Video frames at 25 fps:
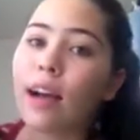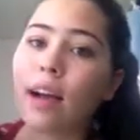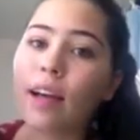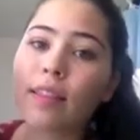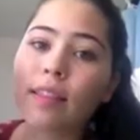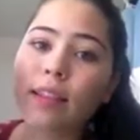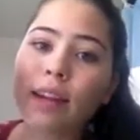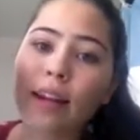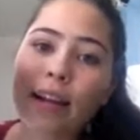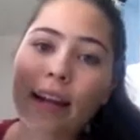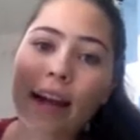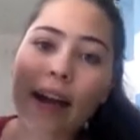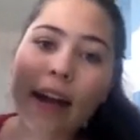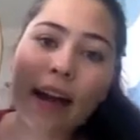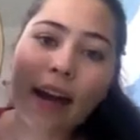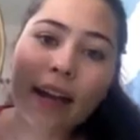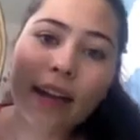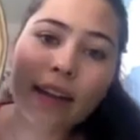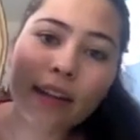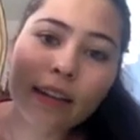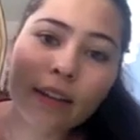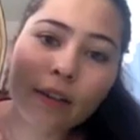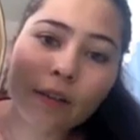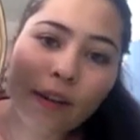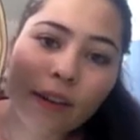then I
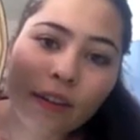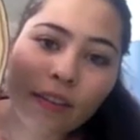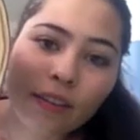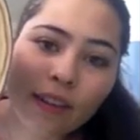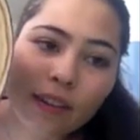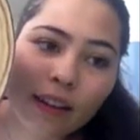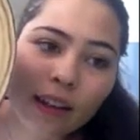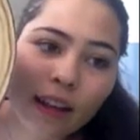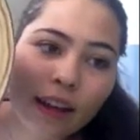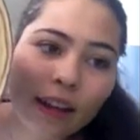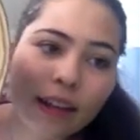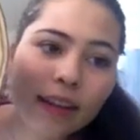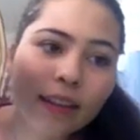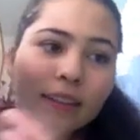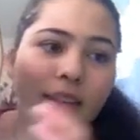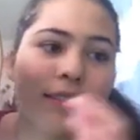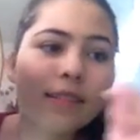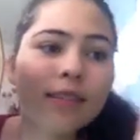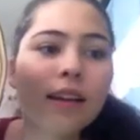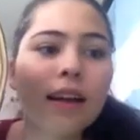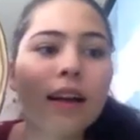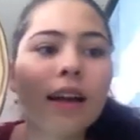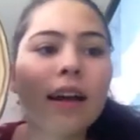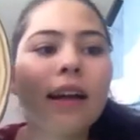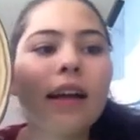added around the lines,
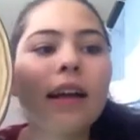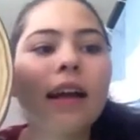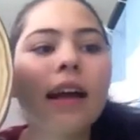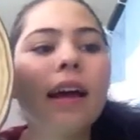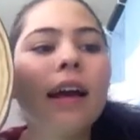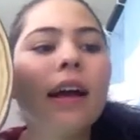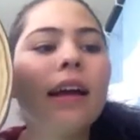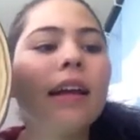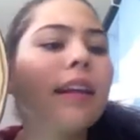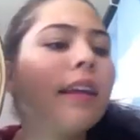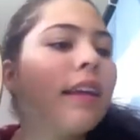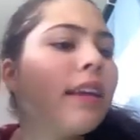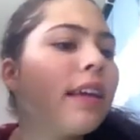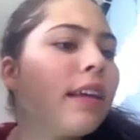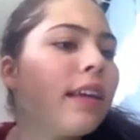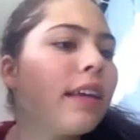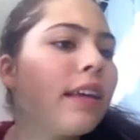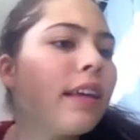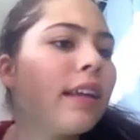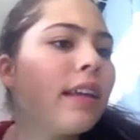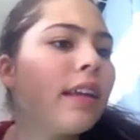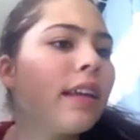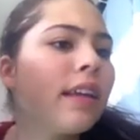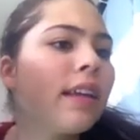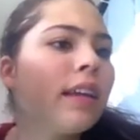I
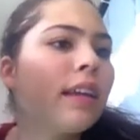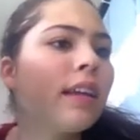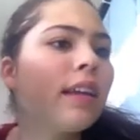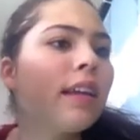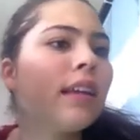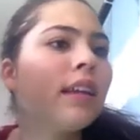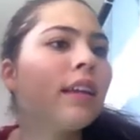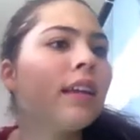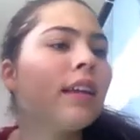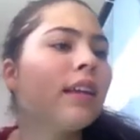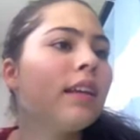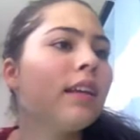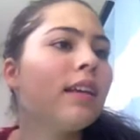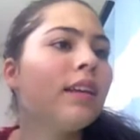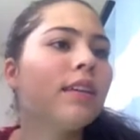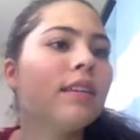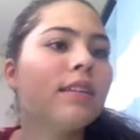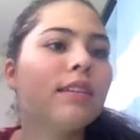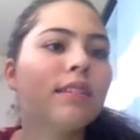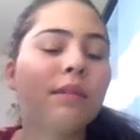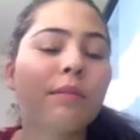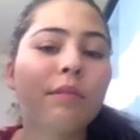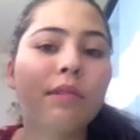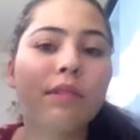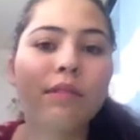added
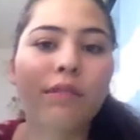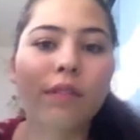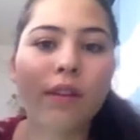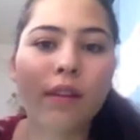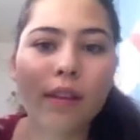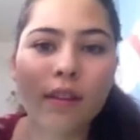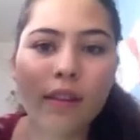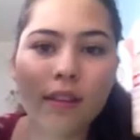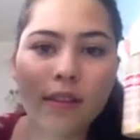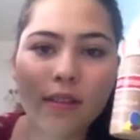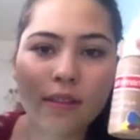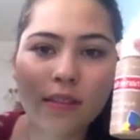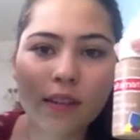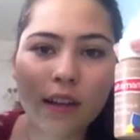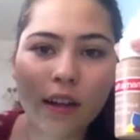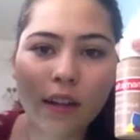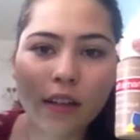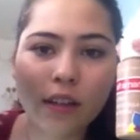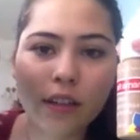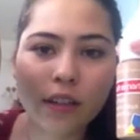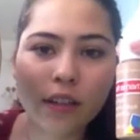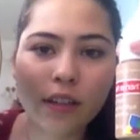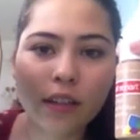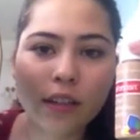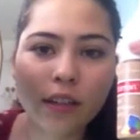some of this
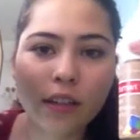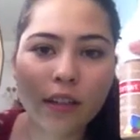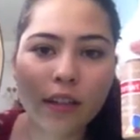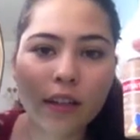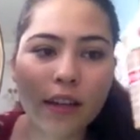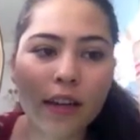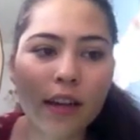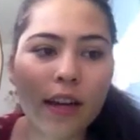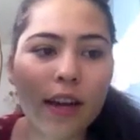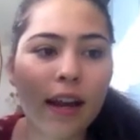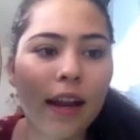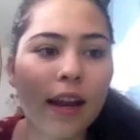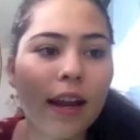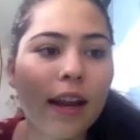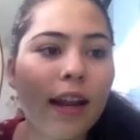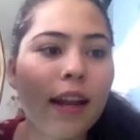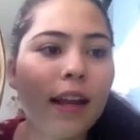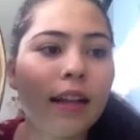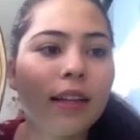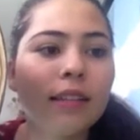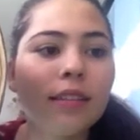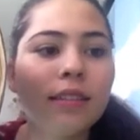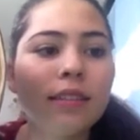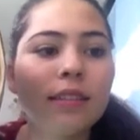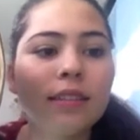color
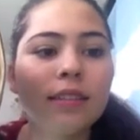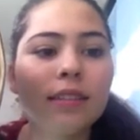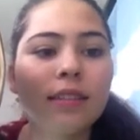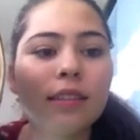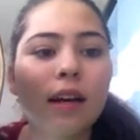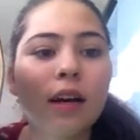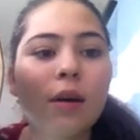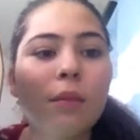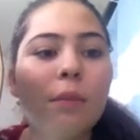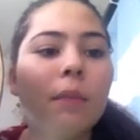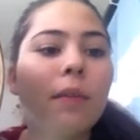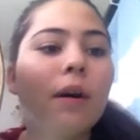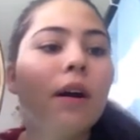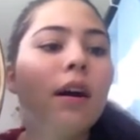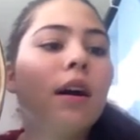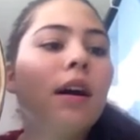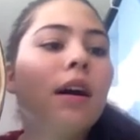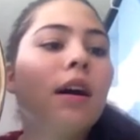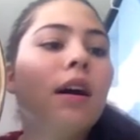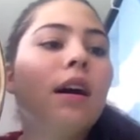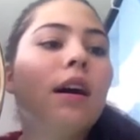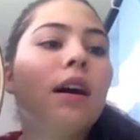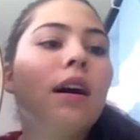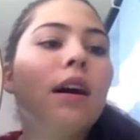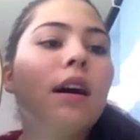and some
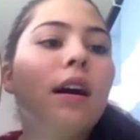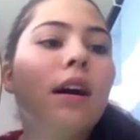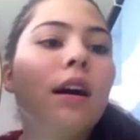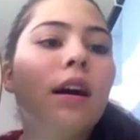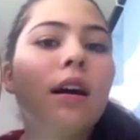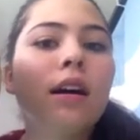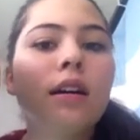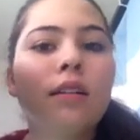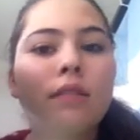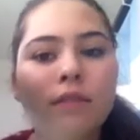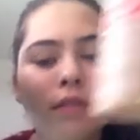of,